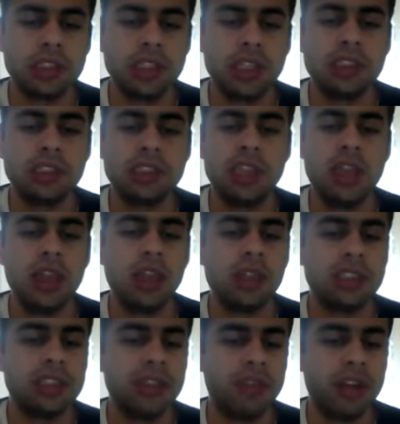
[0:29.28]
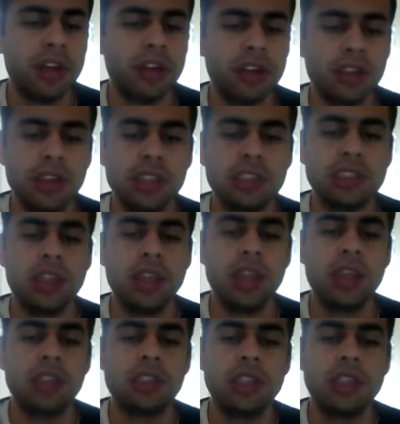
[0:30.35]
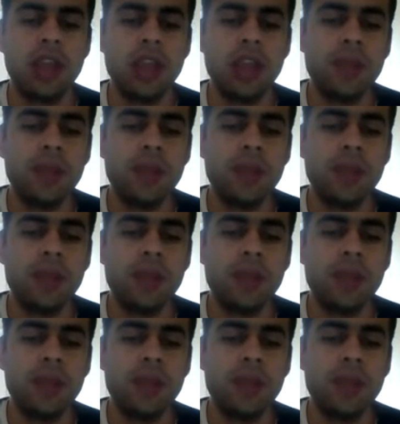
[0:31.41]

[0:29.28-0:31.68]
c6, even d6.